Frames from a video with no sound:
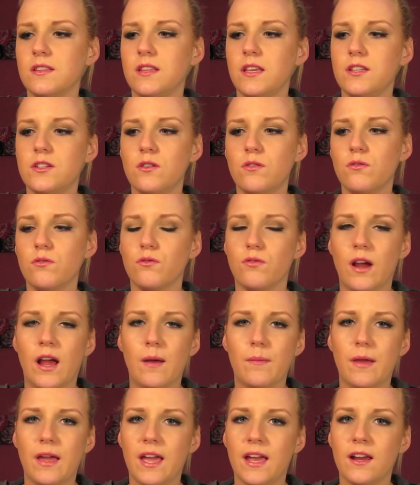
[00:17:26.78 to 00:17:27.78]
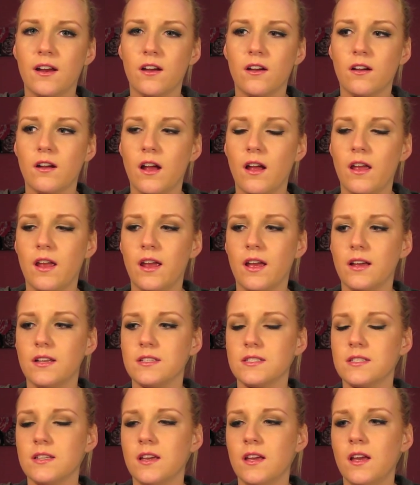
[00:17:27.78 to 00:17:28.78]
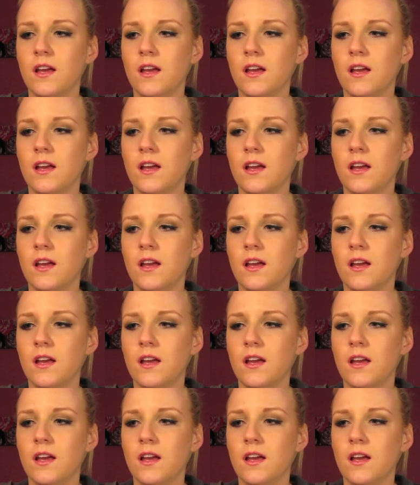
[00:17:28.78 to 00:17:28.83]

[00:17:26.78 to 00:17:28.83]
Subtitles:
don't grab hair, and